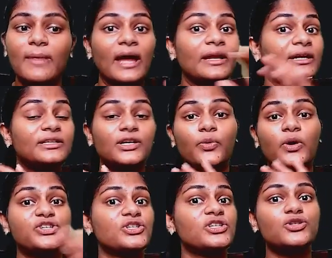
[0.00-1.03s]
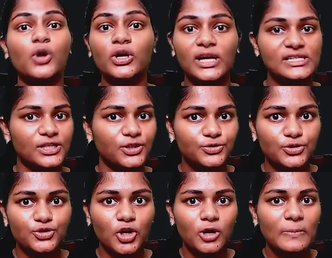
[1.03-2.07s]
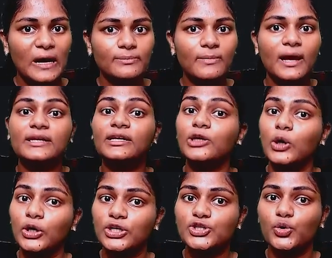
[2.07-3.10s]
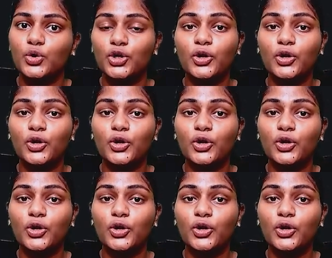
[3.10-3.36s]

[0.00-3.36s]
The question is not asking you to draw a bar magnet or a solenoid.